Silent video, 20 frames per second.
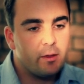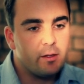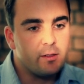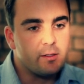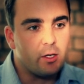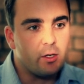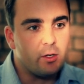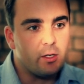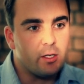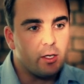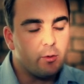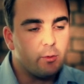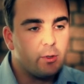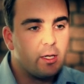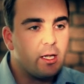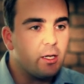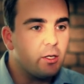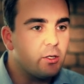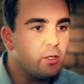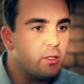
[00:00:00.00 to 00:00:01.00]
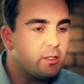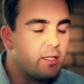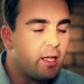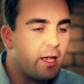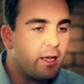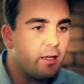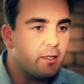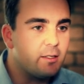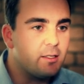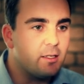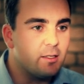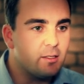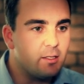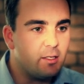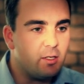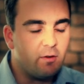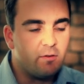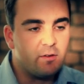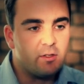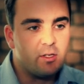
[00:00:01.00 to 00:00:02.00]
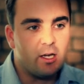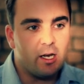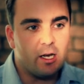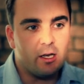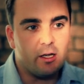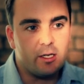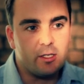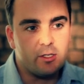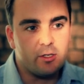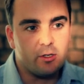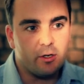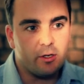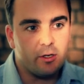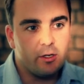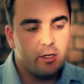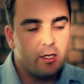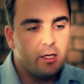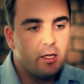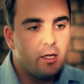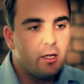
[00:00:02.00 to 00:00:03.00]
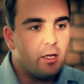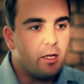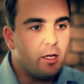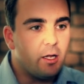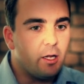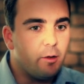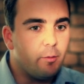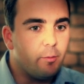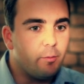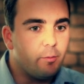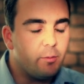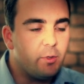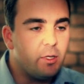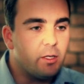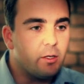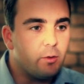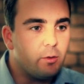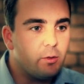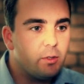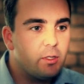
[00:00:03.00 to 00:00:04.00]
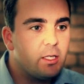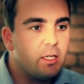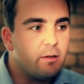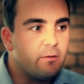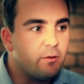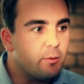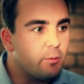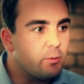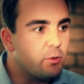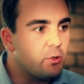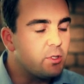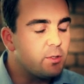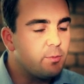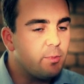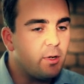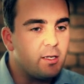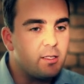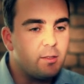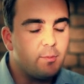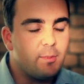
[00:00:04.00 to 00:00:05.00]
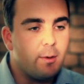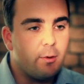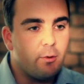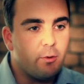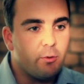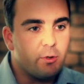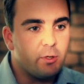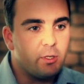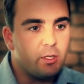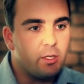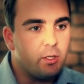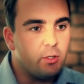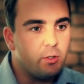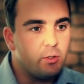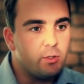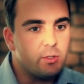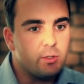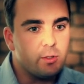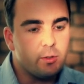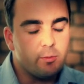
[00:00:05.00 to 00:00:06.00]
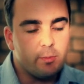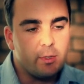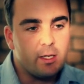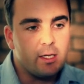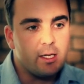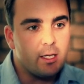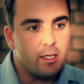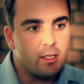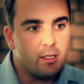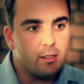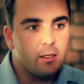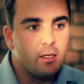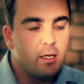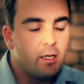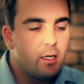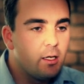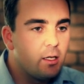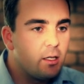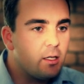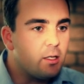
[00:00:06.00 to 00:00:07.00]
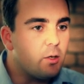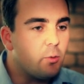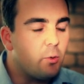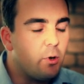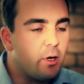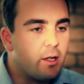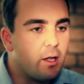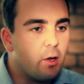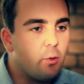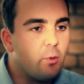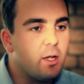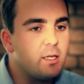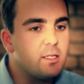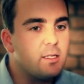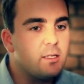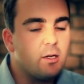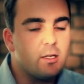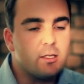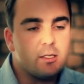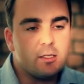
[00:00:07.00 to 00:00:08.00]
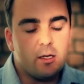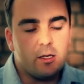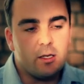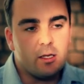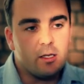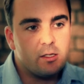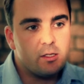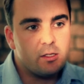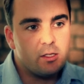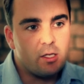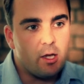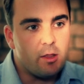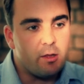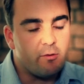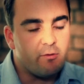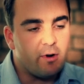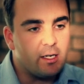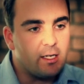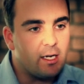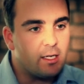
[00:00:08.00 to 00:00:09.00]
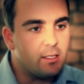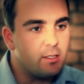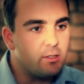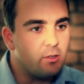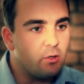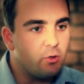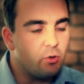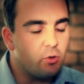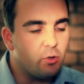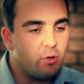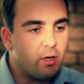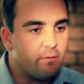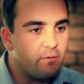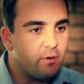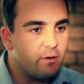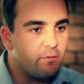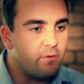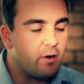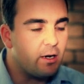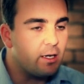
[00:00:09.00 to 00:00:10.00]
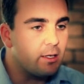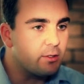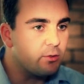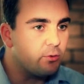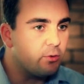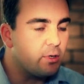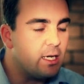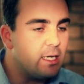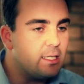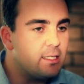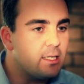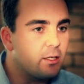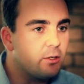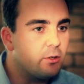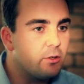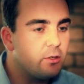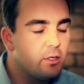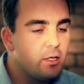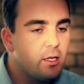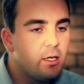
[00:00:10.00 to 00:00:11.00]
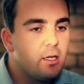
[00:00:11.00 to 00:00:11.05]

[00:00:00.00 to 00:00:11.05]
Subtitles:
So getting good daylight in so you don't have to turn your lights on. Giving them good space that people want to use and be in. Working out ways that don't need to turn the radiators on or have very little heating on.